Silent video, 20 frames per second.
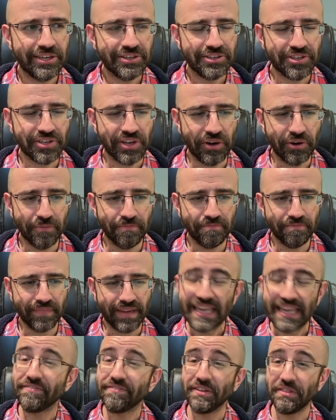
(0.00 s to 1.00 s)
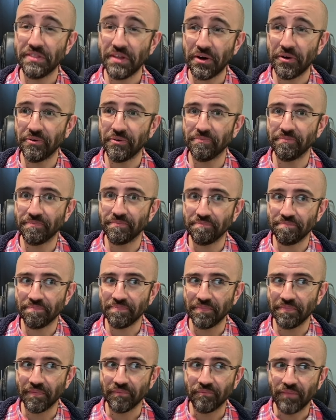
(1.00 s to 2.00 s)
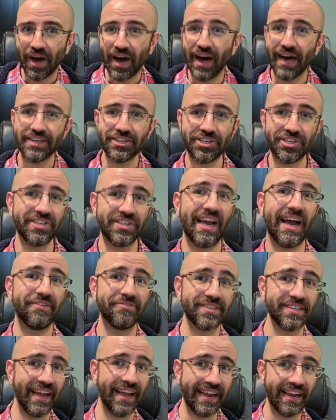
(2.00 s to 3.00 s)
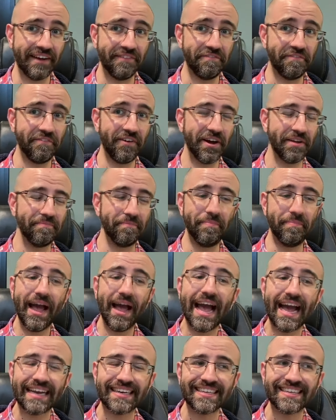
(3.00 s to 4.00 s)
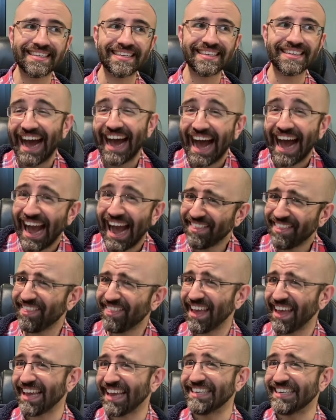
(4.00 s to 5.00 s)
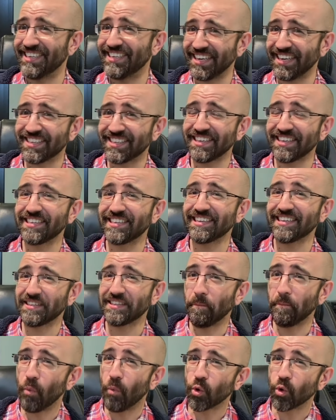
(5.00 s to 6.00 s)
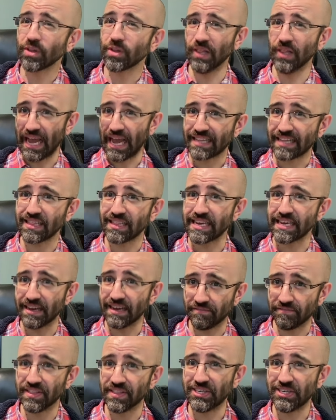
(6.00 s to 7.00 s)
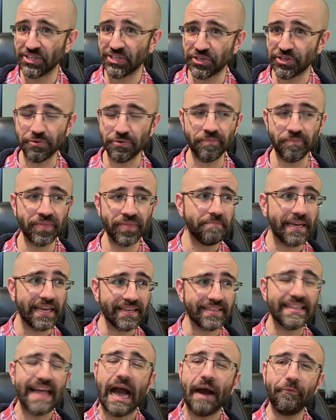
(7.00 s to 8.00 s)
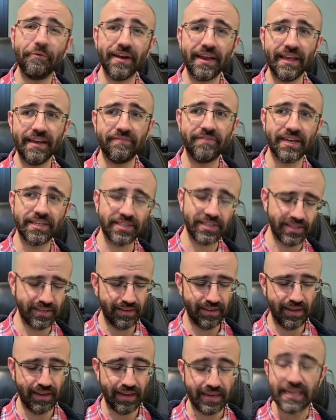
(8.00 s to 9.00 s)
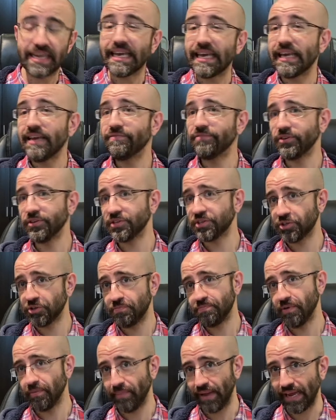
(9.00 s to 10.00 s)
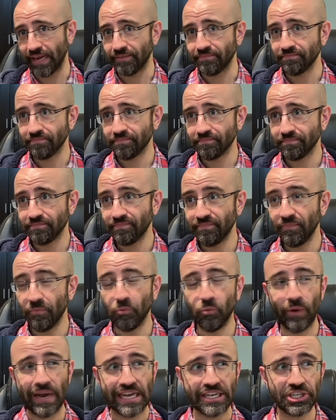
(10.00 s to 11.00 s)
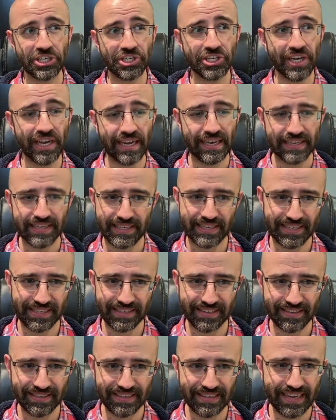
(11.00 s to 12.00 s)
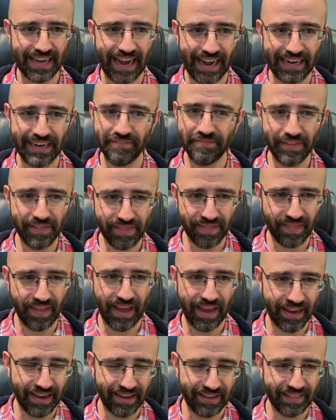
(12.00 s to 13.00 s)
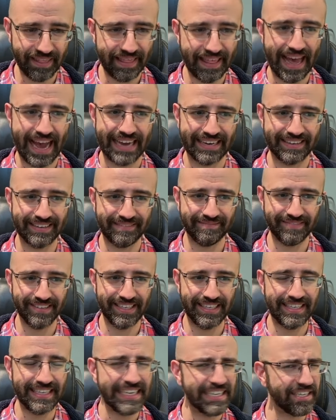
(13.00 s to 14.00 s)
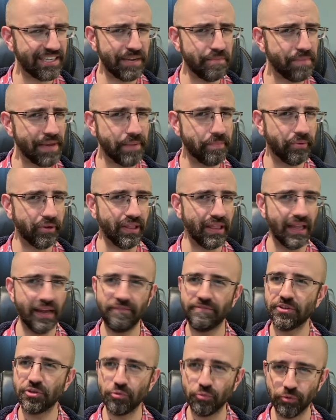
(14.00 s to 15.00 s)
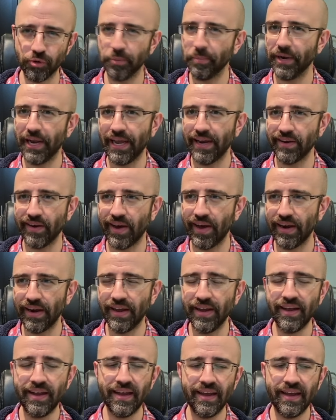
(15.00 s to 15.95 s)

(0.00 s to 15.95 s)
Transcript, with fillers: So even though Hush sounds like a fun bet, I think Injustice is the more likely of the two because that would give us an evil Superman, which is kind of a thing that DC people love to ruminate on